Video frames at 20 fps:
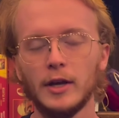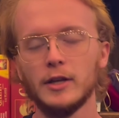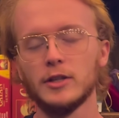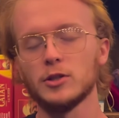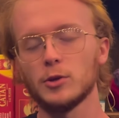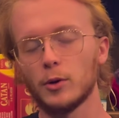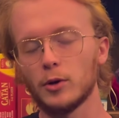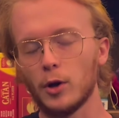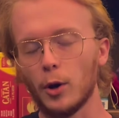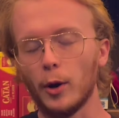
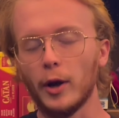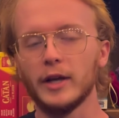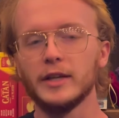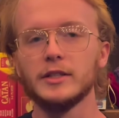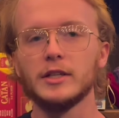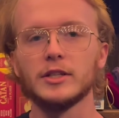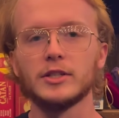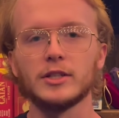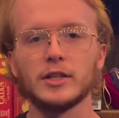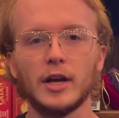so I'll go ahead and
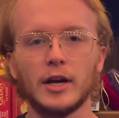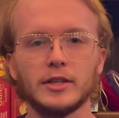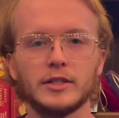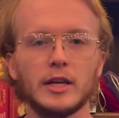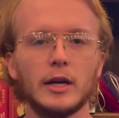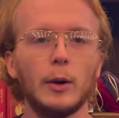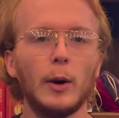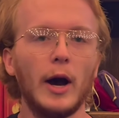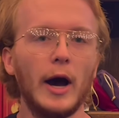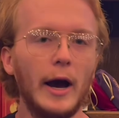discuss
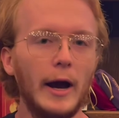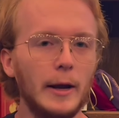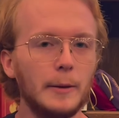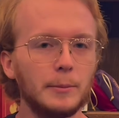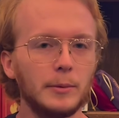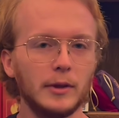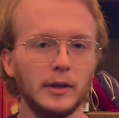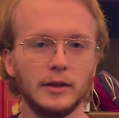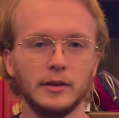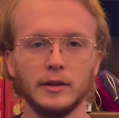how I
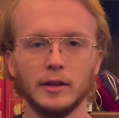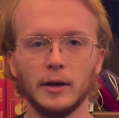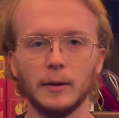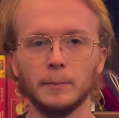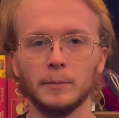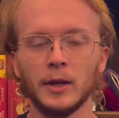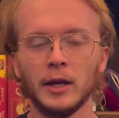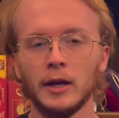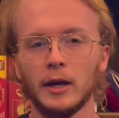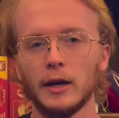played them,